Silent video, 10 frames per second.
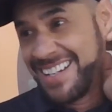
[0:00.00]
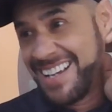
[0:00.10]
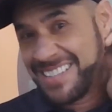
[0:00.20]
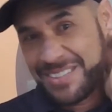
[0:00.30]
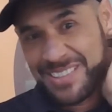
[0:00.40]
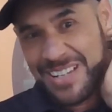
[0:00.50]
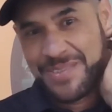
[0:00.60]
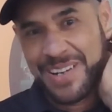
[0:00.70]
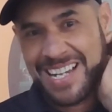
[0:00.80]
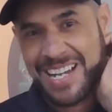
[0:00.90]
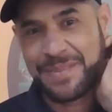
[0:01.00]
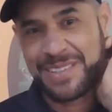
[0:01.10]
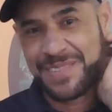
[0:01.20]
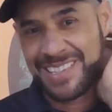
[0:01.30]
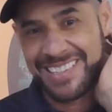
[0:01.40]
I have to wake up in
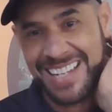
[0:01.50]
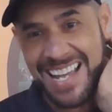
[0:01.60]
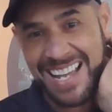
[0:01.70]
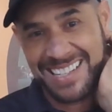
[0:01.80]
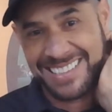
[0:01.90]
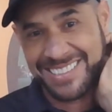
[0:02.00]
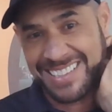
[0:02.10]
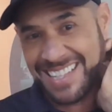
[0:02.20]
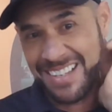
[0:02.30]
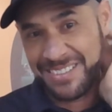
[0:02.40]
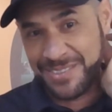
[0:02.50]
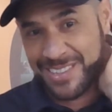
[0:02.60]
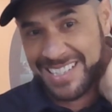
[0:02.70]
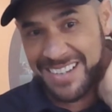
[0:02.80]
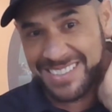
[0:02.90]
the middle of the night like 3 times,
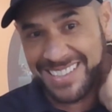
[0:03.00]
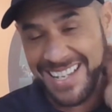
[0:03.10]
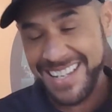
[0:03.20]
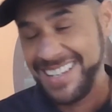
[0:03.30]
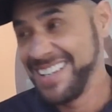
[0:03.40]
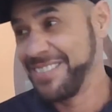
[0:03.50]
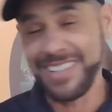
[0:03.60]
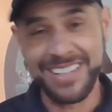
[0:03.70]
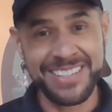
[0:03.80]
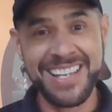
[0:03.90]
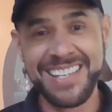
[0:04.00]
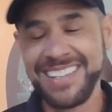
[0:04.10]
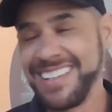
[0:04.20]
4 times a day for a night.